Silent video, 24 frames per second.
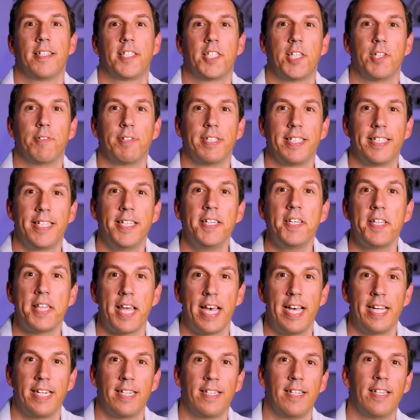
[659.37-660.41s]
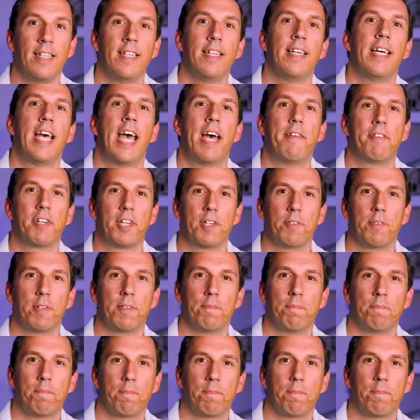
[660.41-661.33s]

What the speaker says: So until then, have a good one.